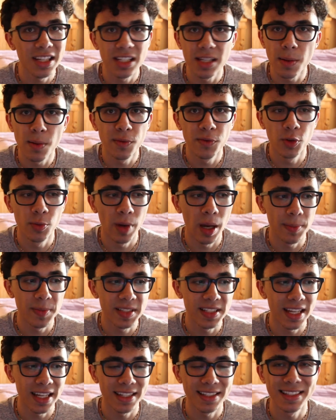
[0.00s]
Now some of you might
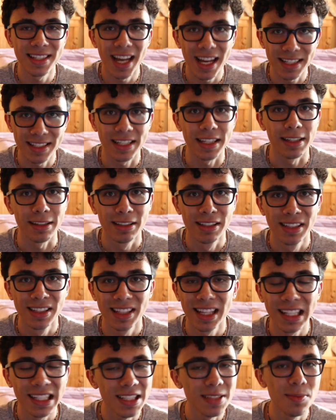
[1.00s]
be saying, Santi,
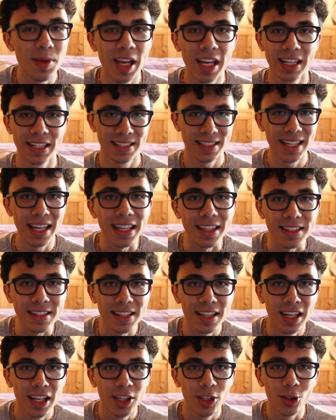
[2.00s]
that doesn't make any
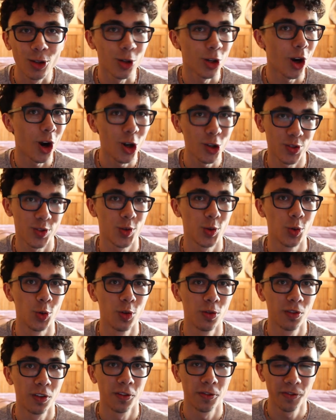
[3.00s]
sense. You're in art
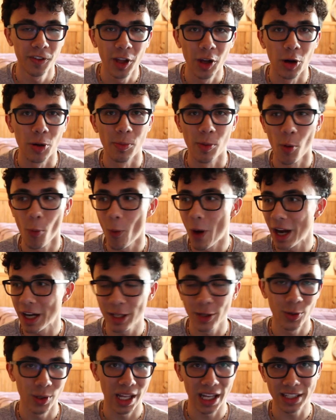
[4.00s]
school for film. Why
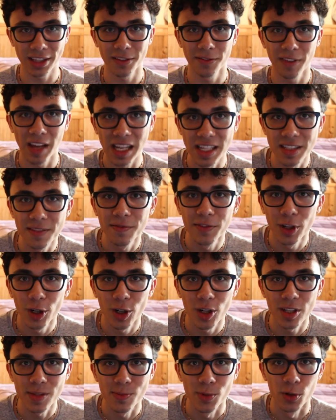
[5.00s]
do you like the Fast and
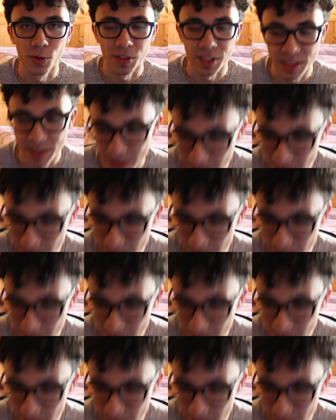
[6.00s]
Furious movies?